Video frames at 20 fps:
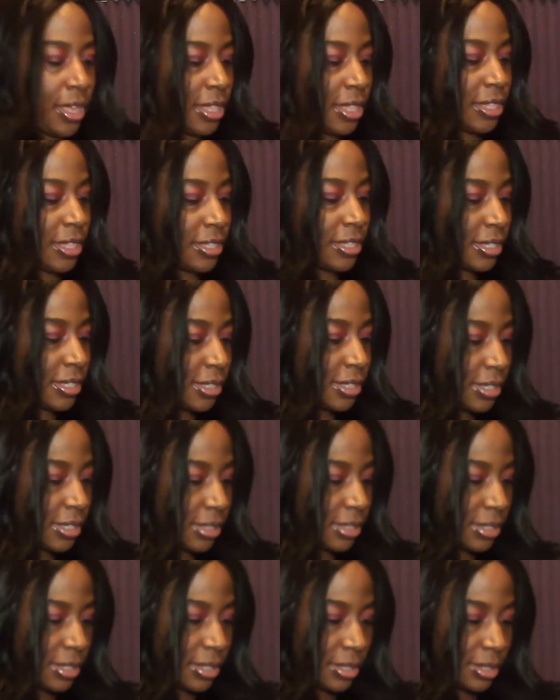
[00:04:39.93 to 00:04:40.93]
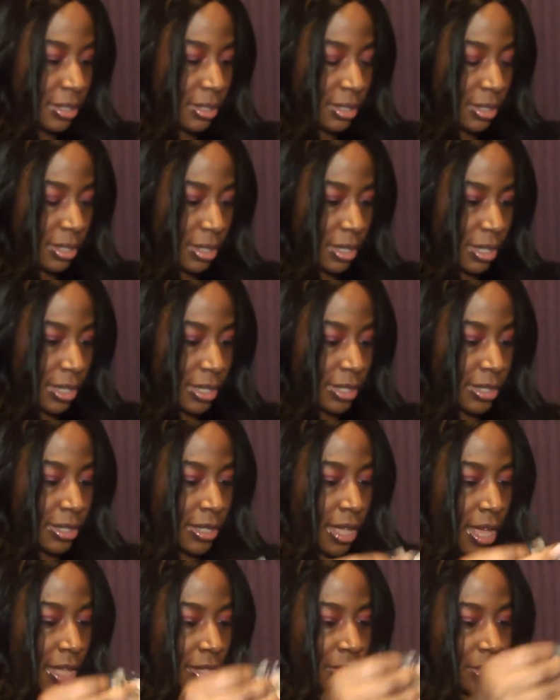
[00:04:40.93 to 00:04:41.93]
This isn't a
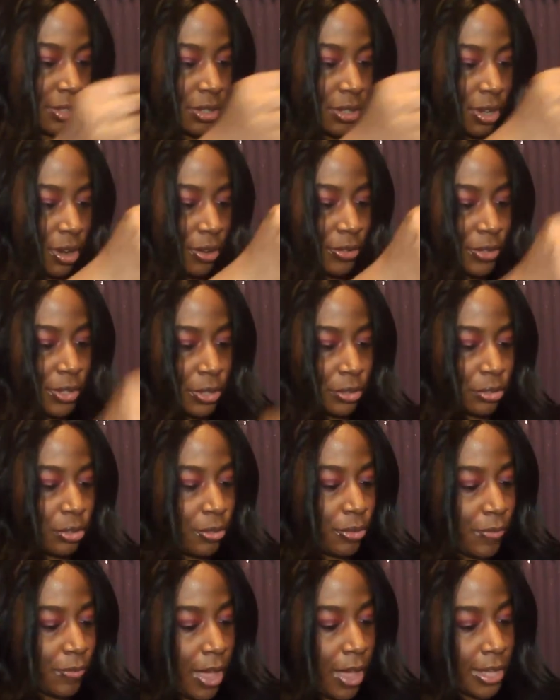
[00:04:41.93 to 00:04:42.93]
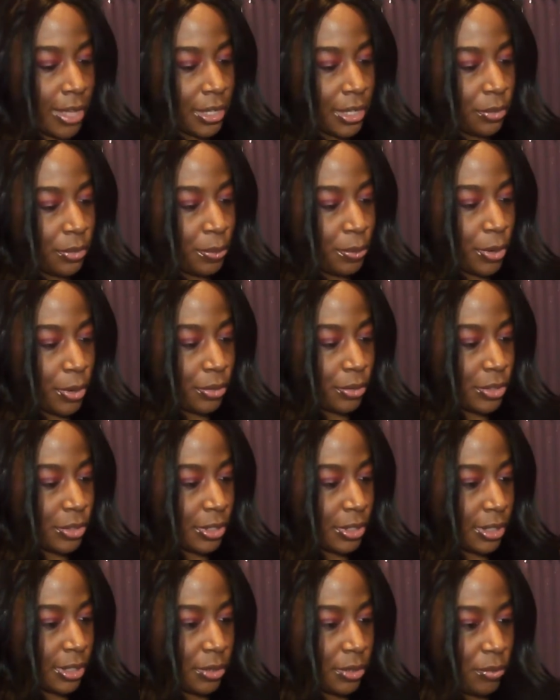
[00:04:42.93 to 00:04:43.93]
satin scarf, so I don't know if I can
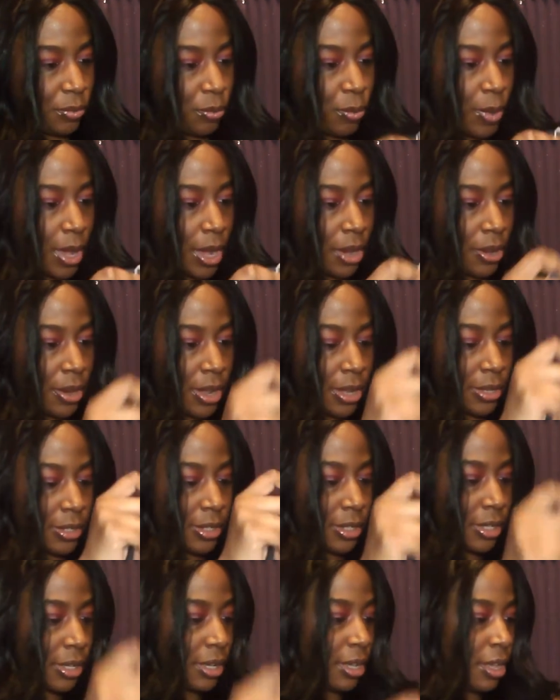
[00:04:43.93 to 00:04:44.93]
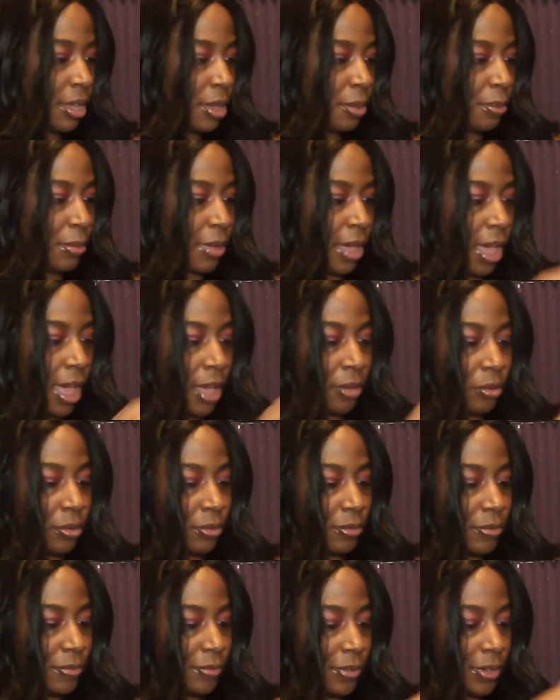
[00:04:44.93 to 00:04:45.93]
personally wear it, but I
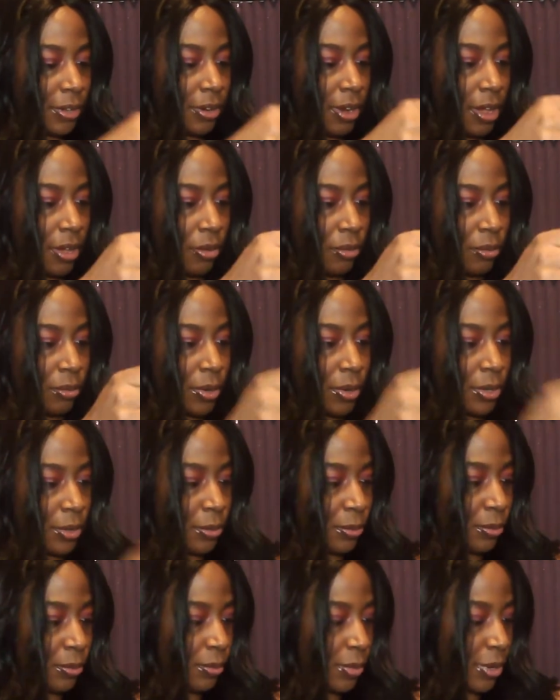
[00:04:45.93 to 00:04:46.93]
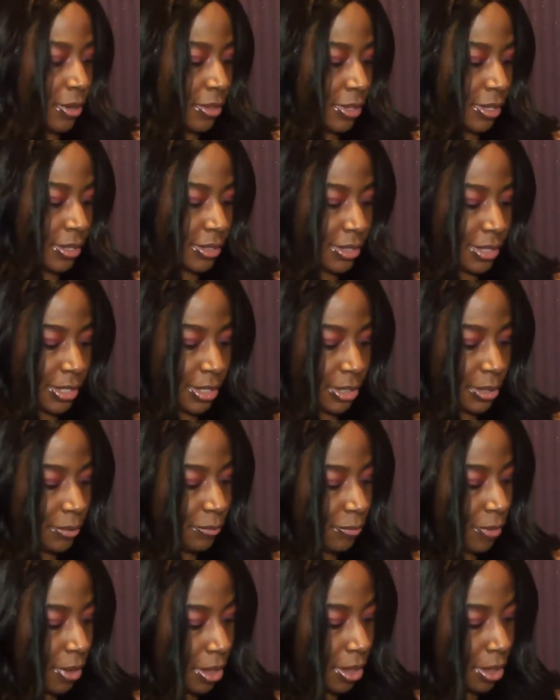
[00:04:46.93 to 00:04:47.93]
will figure out where to wear this. And it's
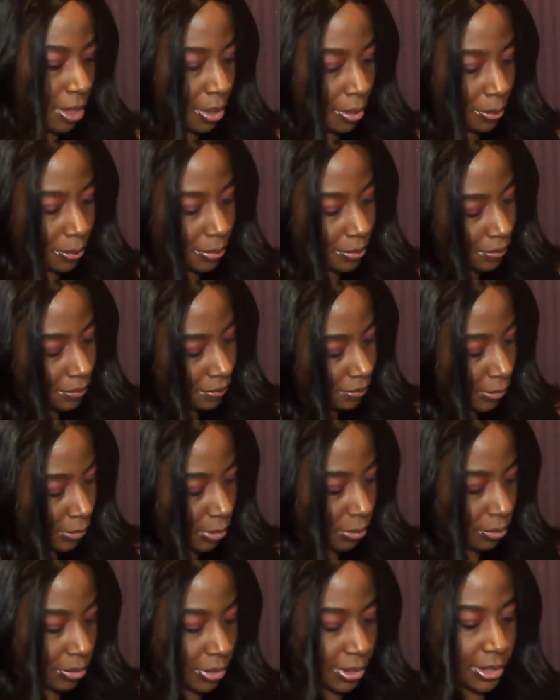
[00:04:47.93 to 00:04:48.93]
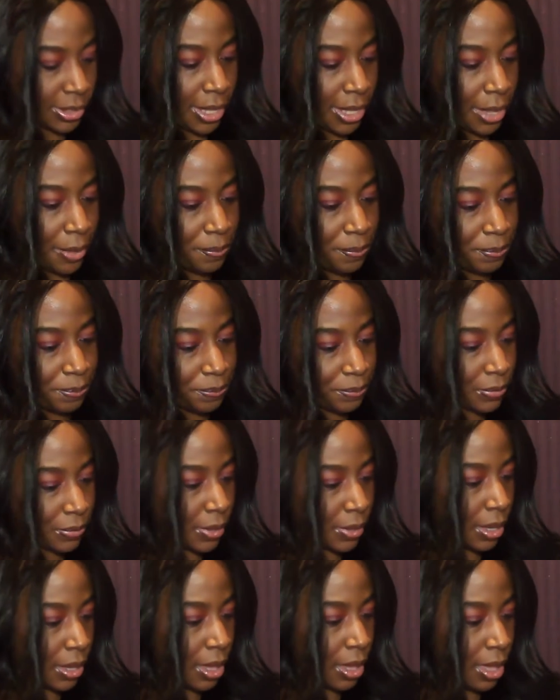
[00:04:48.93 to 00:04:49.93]
from, where's it say?
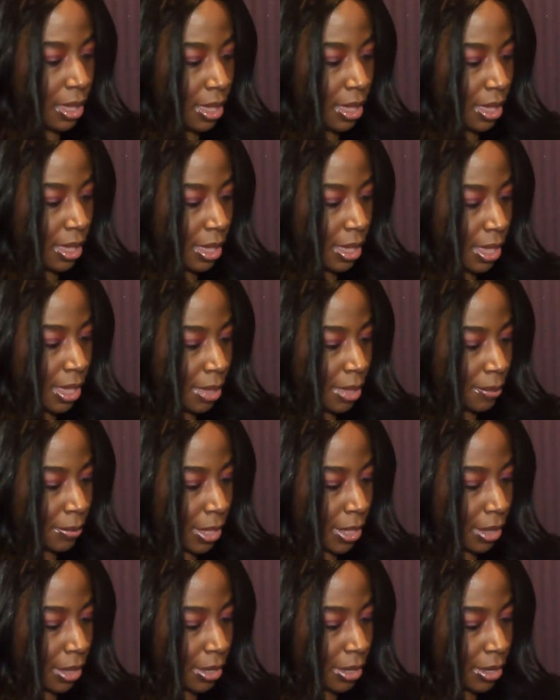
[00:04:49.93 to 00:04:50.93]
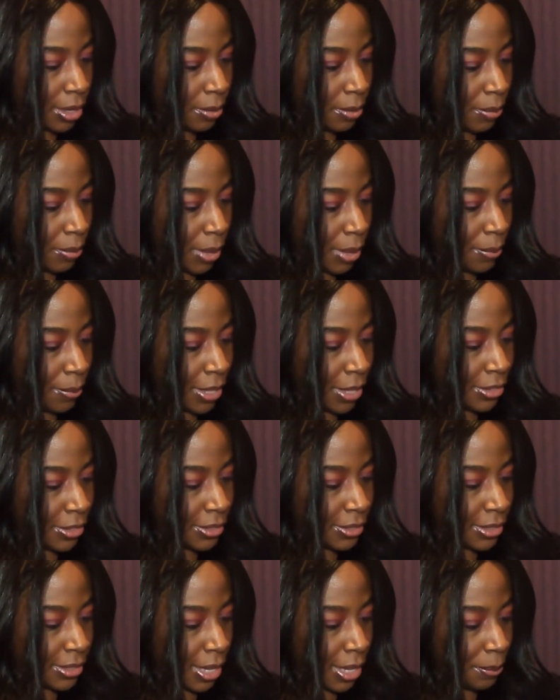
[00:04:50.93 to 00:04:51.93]
Hemlock by Beth
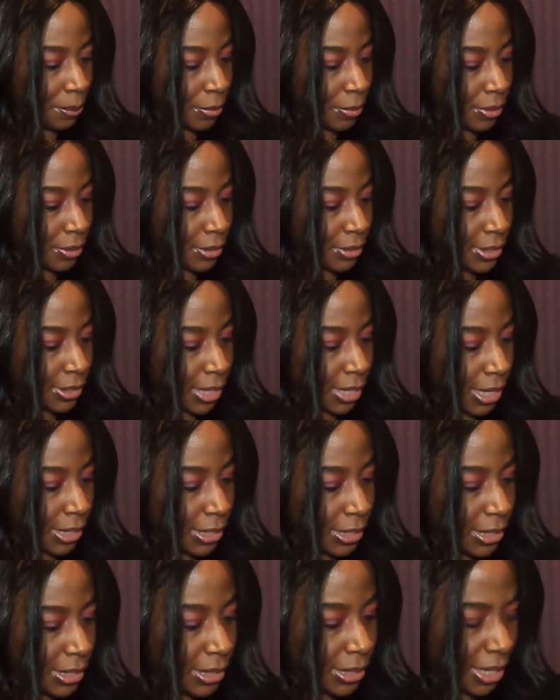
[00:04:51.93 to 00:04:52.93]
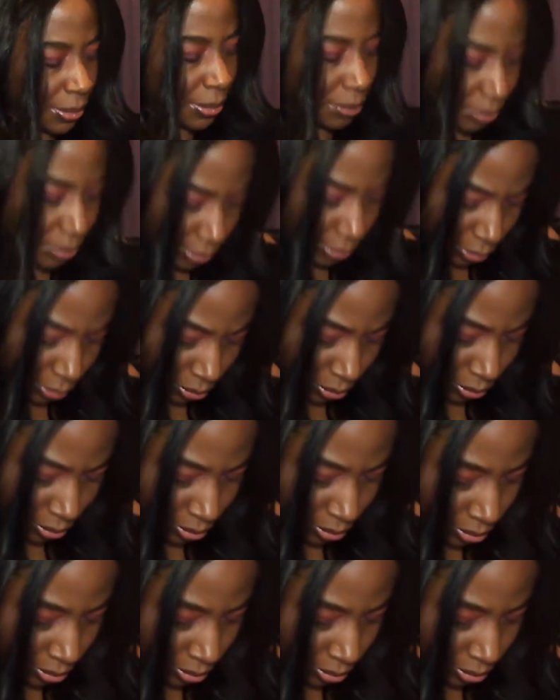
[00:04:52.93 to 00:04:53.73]
Sniper. Ooh.